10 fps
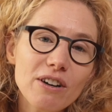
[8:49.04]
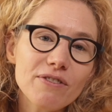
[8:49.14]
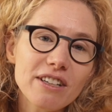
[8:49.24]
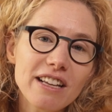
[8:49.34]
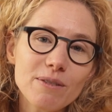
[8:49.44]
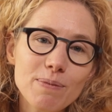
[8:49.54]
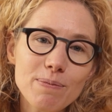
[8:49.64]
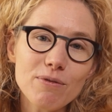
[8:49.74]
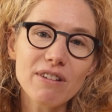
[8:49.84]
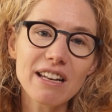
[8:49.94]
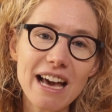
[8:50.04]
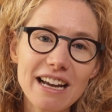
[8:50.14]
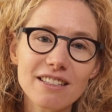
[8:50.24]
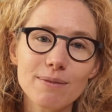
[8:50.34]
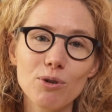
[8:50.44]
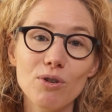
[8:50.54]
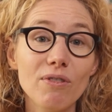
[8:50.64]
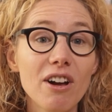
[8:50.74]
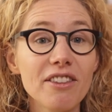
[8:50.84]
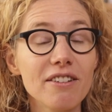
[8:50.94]
it often lets people relax more,
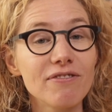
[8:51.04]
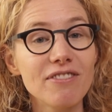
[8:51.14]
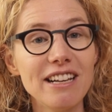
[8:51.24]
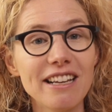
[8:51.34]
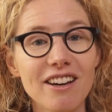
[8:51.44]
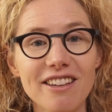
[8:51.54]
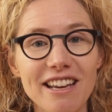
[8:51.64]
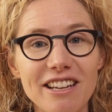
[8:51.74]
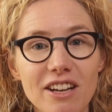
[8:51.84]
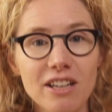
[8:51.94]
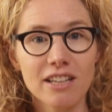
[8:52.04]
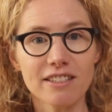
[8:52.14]
rather than feeling like they're,